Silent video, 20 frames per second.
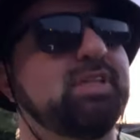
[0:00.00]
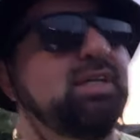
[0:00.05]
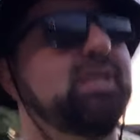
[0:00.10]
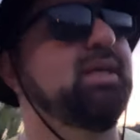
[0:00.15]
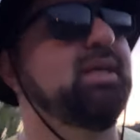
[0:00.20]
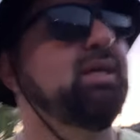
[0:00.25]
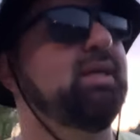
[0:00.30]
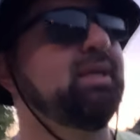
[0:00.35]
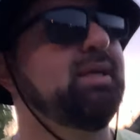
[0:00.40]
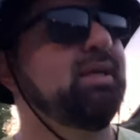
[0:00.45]

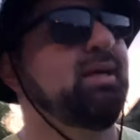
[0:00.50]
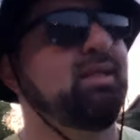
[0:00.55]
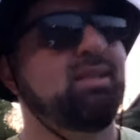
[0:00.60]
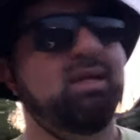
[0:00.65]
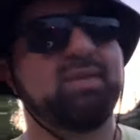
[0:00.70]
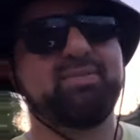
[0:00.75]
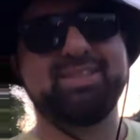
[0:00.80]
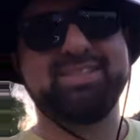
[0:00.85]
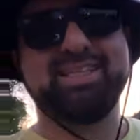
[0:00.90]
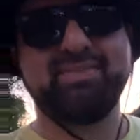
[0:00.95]
A
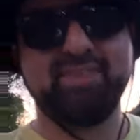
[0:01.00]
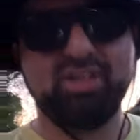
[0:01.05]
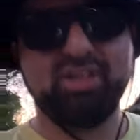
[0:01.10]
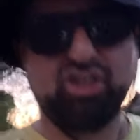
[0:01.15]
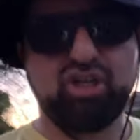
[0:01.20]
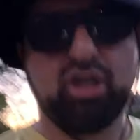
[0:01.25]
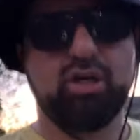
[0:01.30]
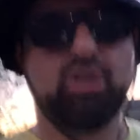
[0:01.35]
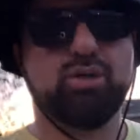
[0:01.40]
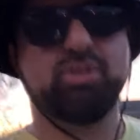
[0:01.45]
lot of the TV
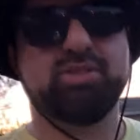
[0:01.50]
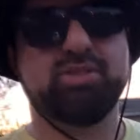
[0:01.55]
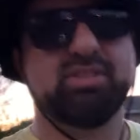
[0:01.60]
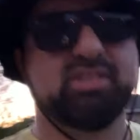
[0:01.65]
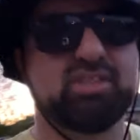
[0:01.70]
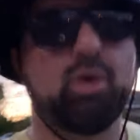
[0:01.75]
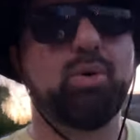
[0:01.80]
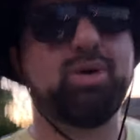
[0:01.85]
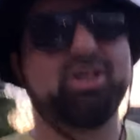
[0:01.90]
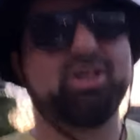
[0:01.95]
shows and
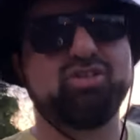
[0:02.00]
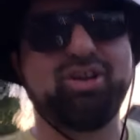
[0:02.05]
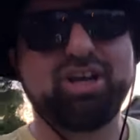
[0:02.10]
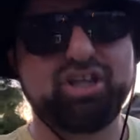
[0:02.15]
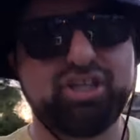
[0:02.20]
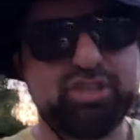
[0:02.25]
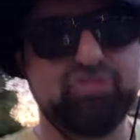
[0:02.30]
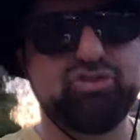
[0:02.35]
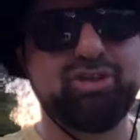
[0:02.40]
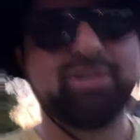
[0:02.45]
so on are
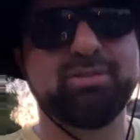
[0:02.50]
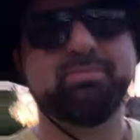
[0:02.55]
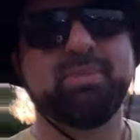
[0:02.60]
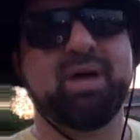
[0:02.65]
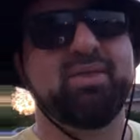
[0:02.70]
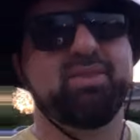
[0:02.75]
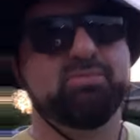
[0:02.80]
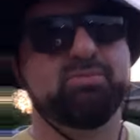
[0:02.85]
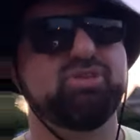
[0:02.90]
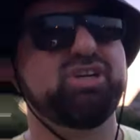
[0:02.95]
actually written
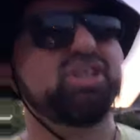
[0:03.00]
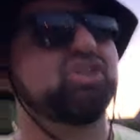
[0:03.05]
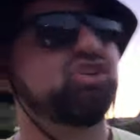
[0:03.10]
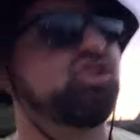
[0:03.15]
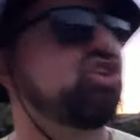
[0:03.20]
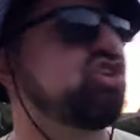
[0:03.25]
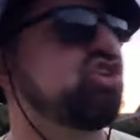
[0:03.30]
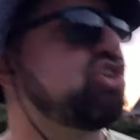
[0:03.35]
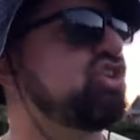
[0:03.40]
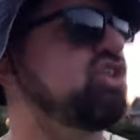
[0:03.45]
by the
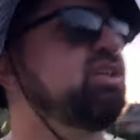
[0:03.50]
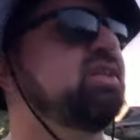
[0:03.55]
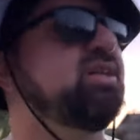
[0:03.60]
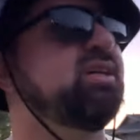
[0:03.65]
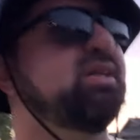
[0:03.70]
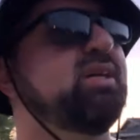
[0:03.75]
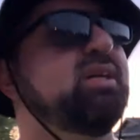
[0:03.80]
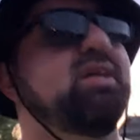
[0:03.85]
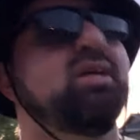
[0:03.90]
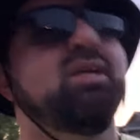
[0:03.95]
British.
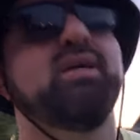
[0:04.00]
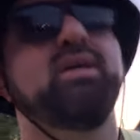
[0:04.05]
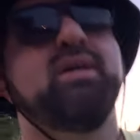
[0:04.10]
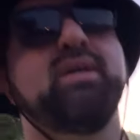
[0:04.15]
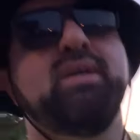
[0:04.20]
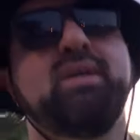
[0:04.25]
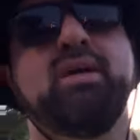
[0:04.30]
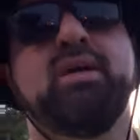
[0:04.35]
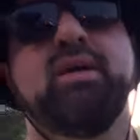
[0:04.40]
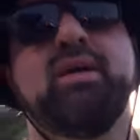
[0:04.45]

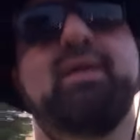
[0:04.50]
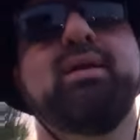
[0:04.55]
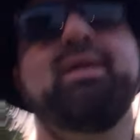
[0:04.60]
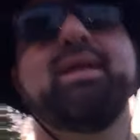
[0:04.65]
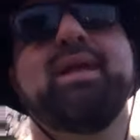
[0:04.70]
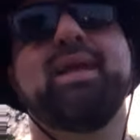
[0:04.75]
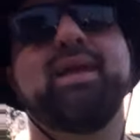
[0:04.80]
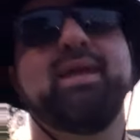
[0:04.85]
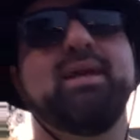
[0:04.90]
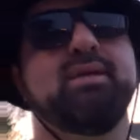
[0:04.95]

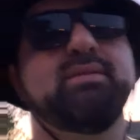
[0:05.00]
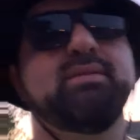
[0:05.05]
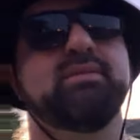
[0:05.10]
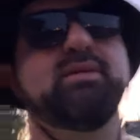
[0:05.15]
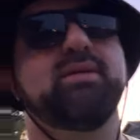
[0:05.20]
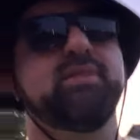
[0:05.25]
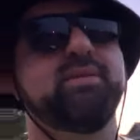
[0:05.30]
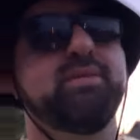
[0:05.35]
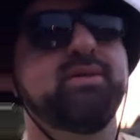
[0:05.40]
And